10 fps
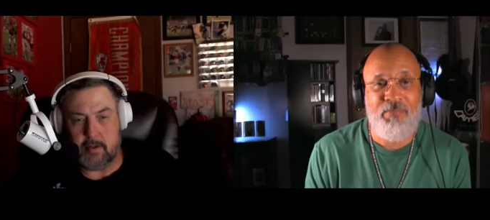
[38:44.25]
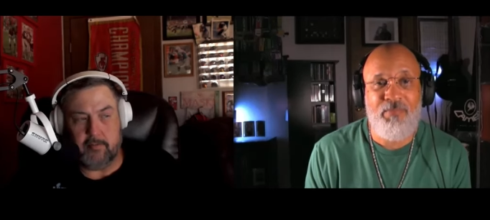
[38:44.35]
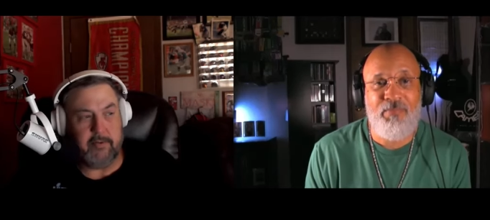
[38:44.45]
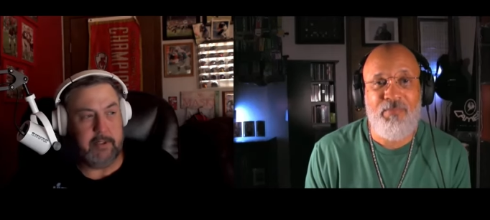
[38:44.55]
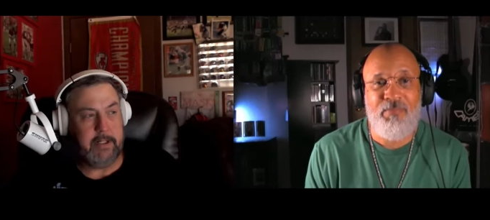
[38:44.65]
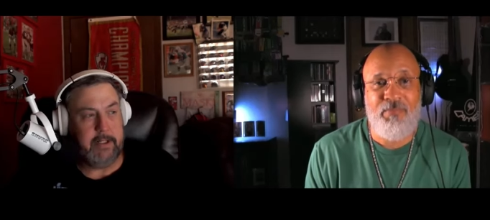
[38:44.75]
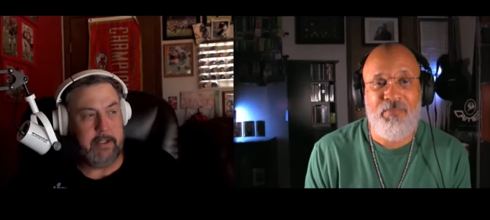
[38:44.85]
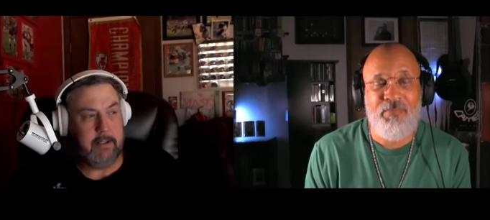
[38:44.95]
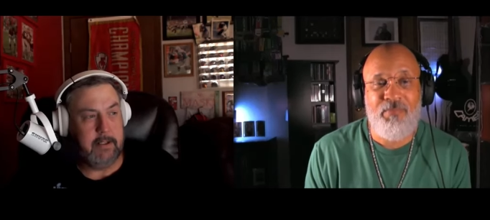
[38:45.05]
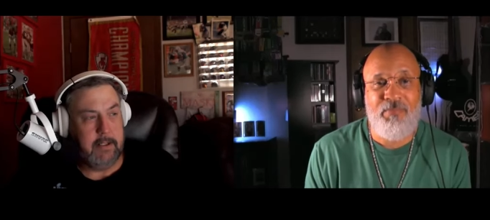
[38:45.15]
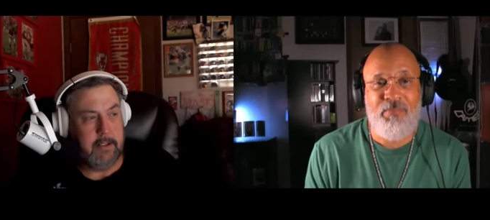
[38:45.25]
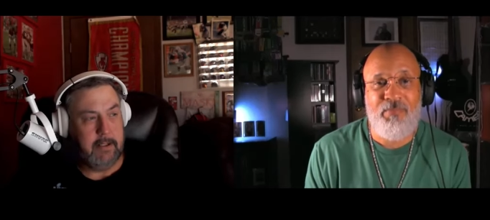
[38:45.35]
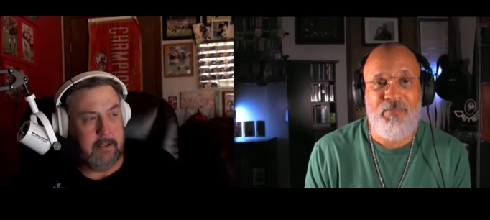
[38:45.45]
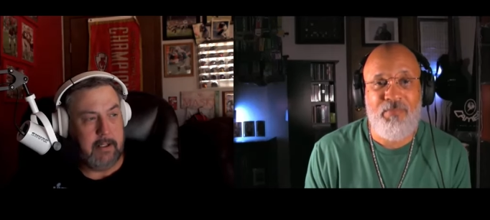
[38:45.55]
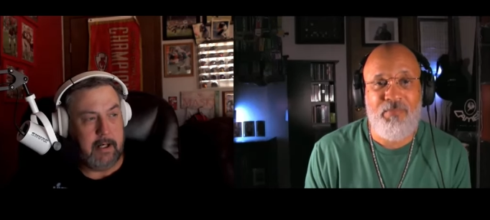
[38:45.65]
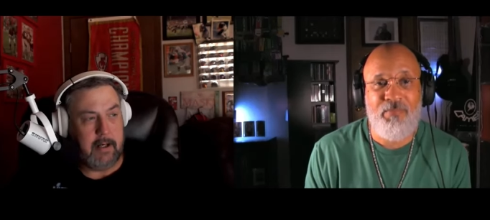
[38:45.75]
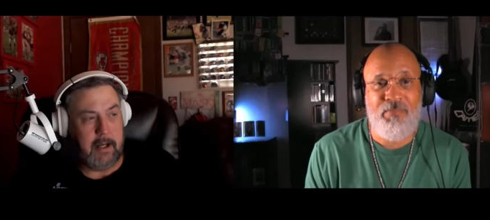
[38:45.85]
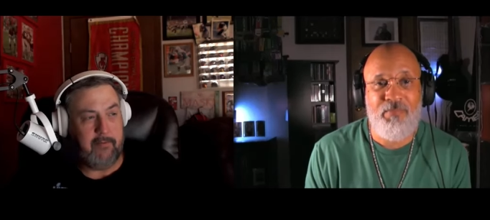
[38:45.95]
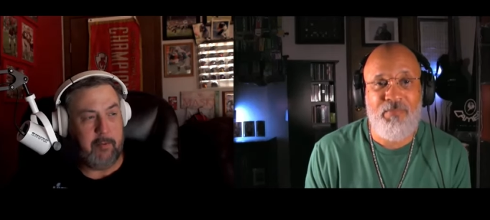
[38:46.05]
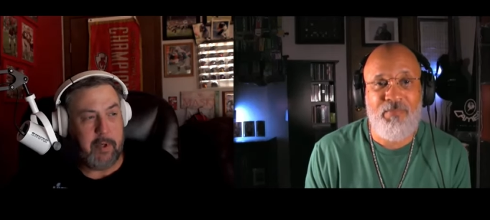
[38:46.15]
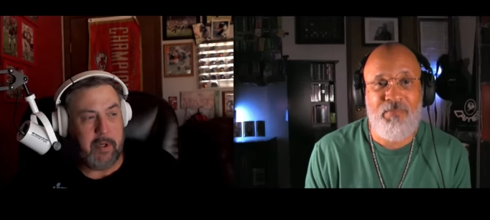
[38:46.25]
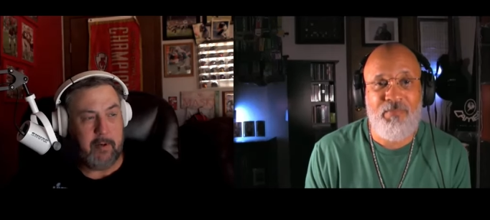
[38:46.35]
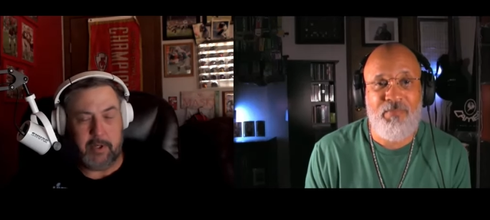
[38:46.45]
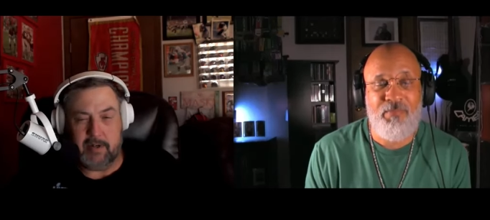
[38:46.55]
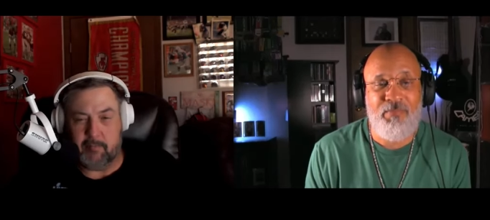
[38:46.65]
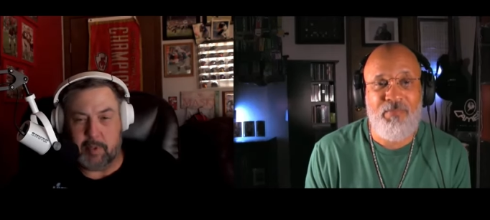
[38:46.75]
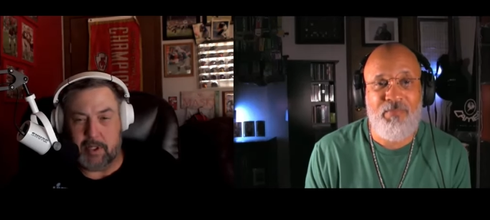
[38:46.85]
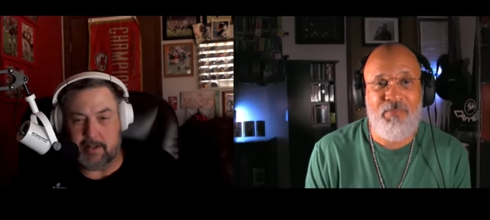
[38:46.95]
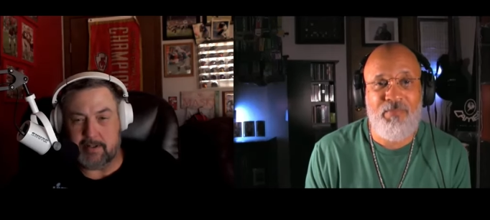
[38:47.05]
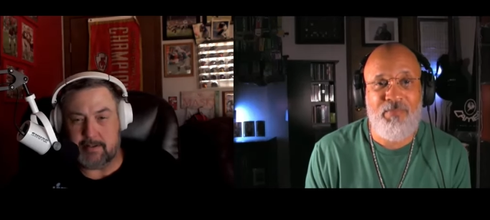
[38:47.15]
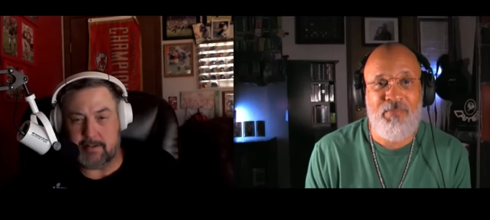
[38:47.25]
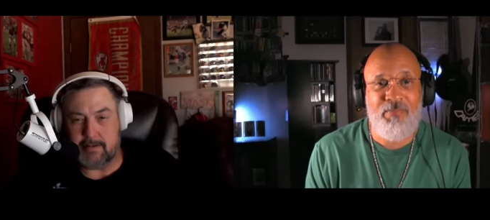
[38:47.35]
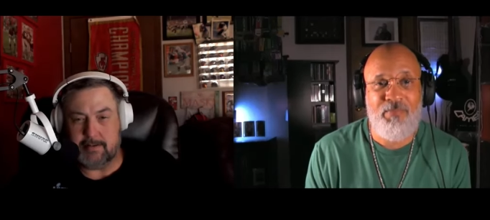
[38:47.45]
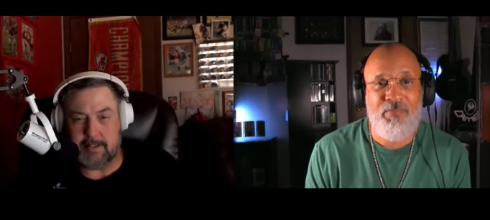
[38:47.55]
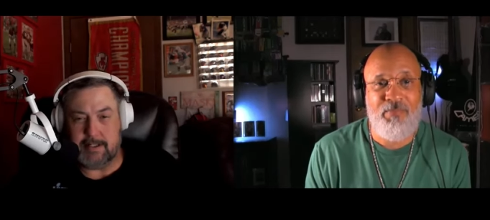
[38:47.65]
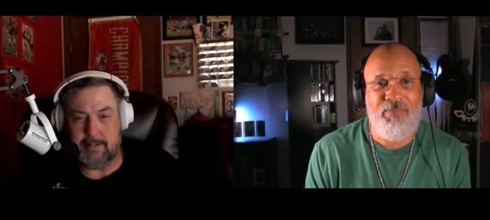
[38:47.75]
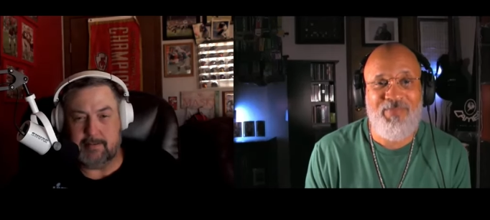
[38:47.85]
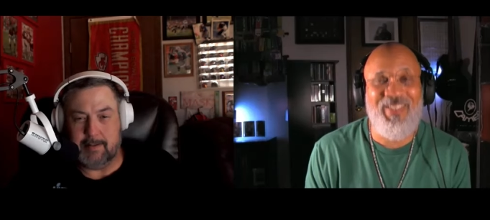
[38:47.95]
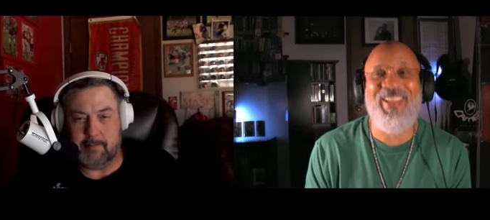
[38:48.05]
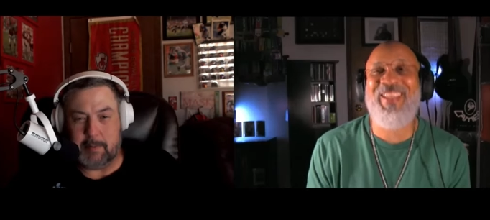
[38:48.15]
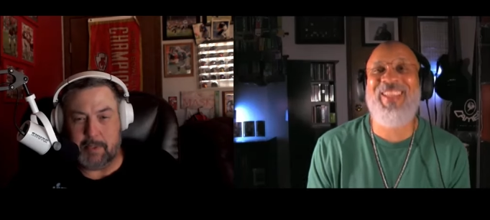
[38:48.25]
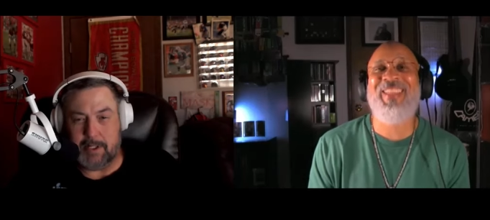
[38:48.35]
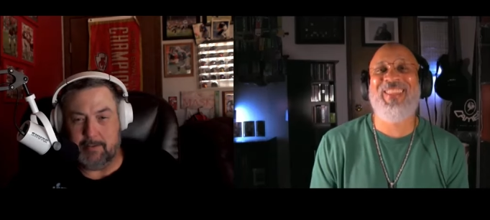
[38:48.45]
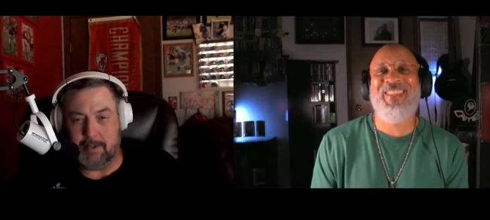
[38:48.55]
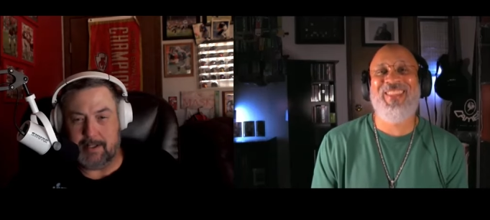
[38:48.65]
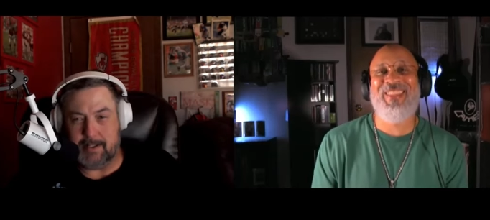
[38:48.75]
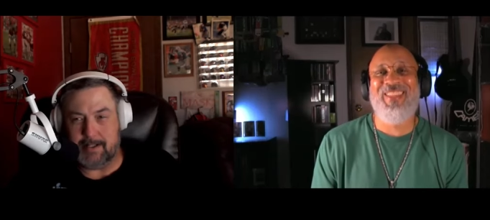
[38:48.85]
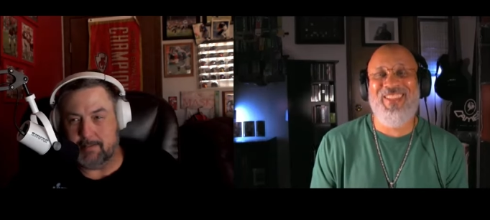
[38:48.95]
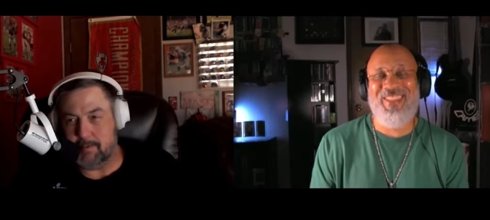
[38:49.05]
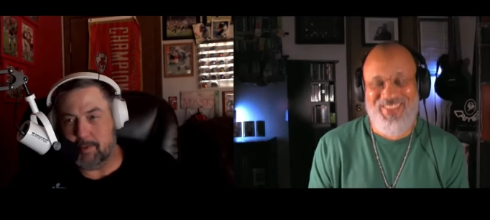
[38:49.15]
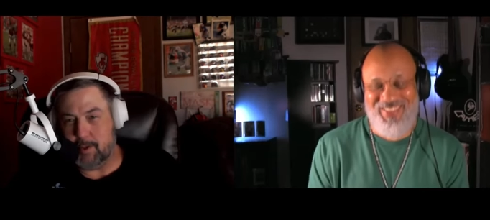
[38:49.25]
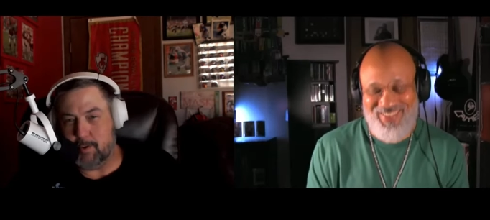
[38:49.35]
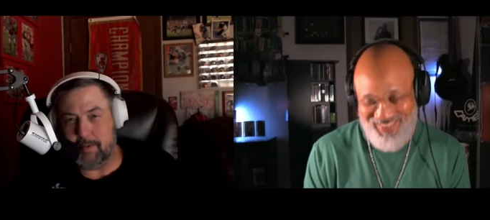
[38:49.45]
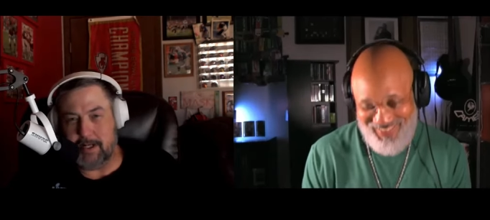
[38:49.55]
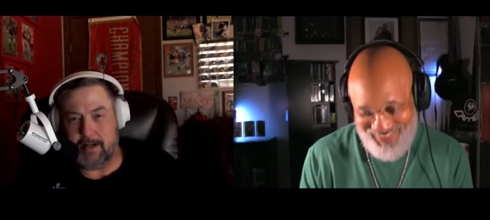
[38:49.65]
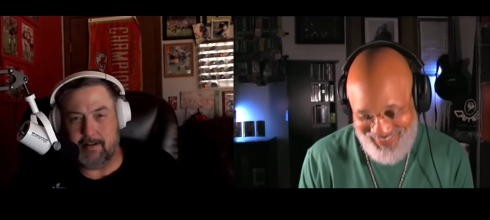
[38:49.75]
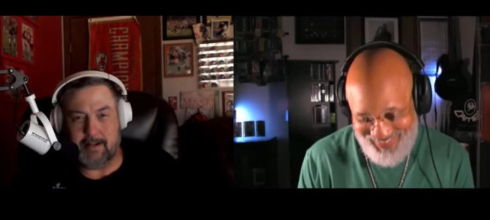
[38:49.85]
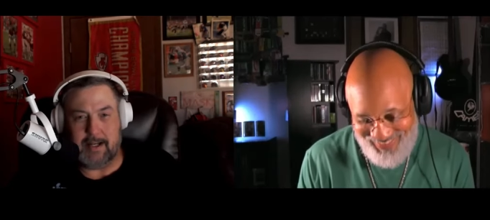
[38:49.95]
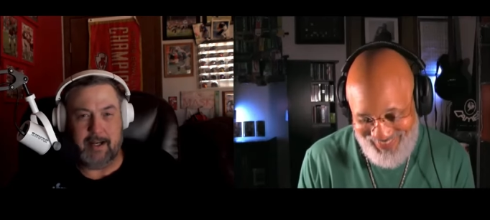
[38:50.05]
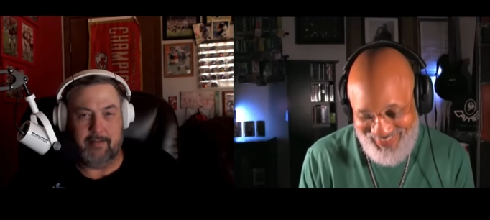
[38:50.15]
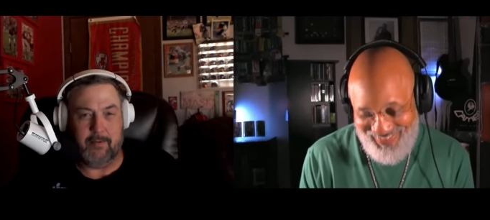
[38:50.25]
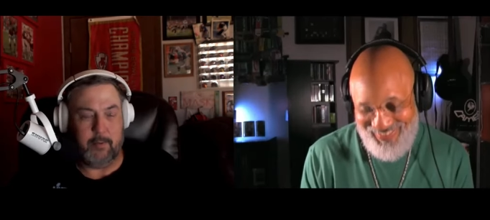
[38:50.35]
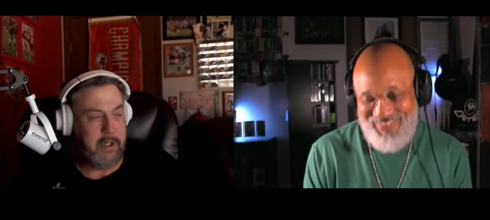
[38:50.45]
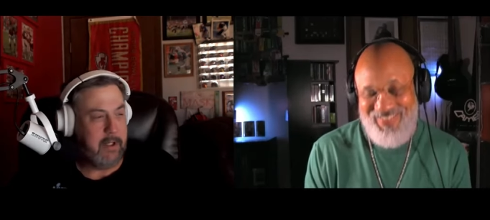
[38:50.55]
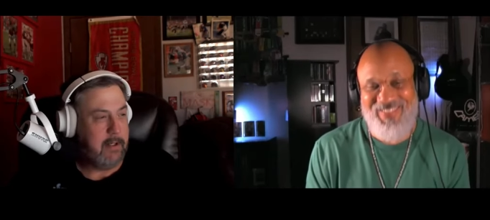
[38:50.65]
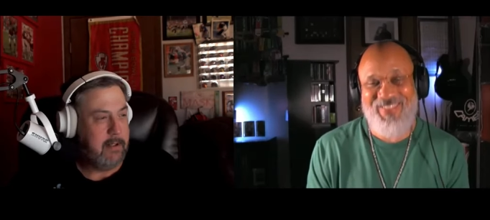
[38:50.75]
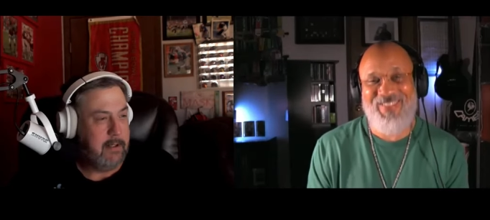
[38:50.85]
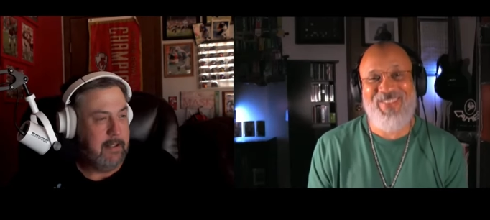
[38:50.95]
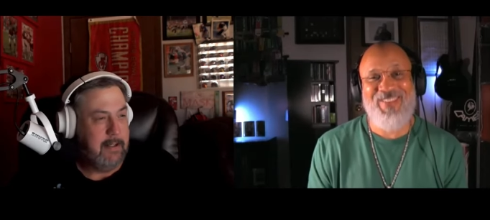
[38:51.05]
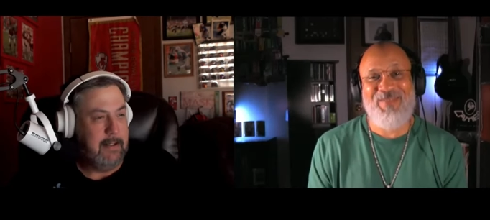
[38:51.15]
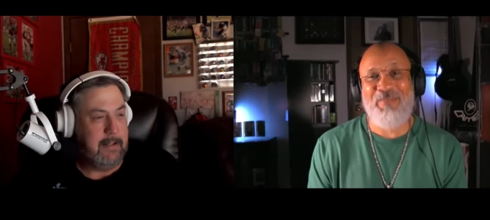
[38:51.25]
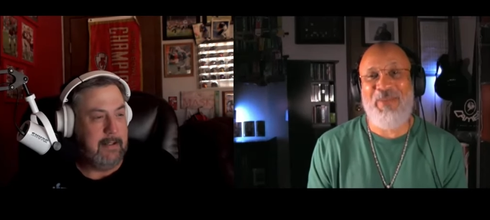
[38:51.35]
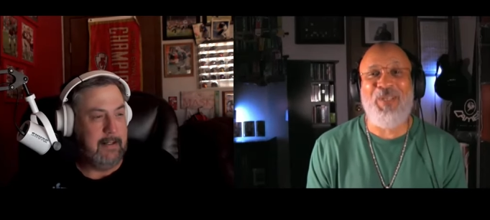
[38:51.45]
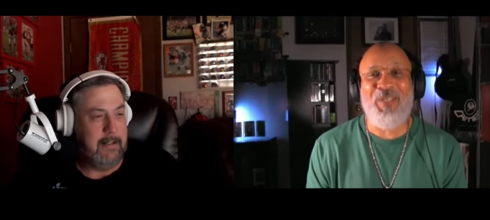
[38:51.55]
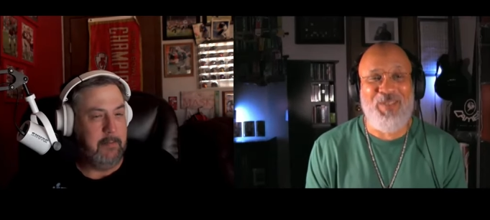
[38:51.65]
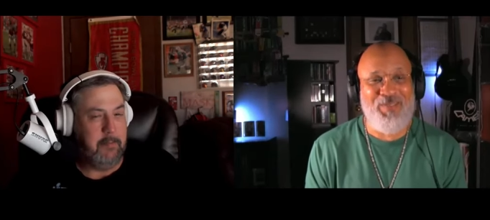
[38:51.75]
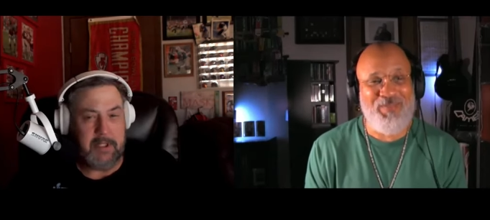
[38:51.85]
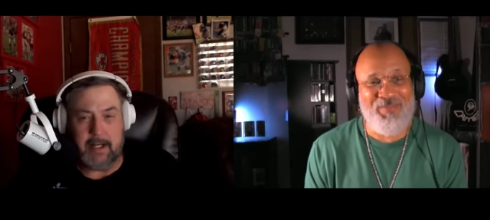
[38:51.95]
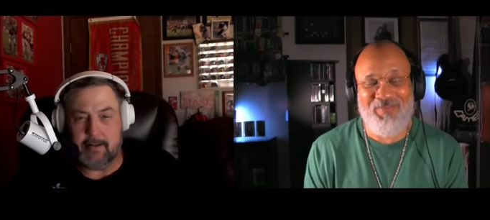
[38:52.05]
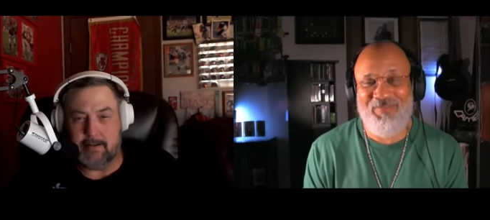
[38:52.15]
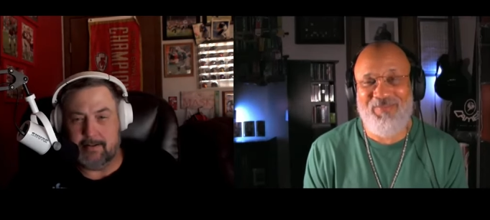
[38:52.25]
Speaker 1: Hopefully, I'll have a better week of picks than, than my buddy Rick. He's been blowing me out every week. Barely. Uh, but yeah,